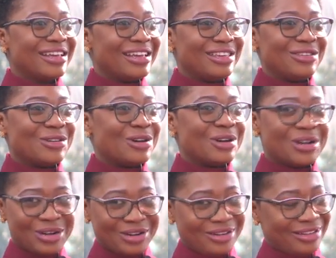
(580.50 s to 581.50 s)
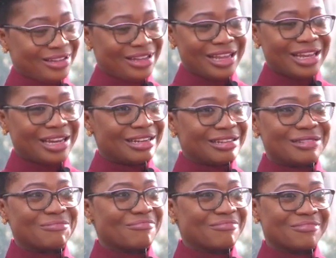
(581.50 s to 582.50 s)
you're in
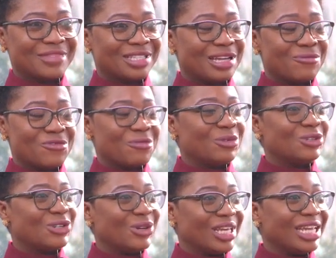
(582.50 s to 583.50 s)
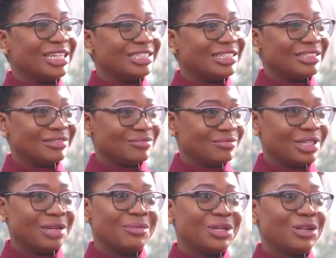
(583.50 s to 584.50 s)
some remote location in
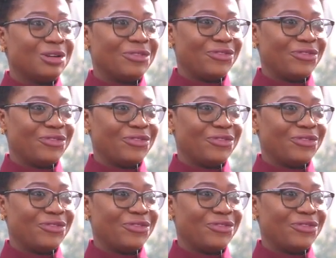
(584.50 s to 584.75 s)
the middle of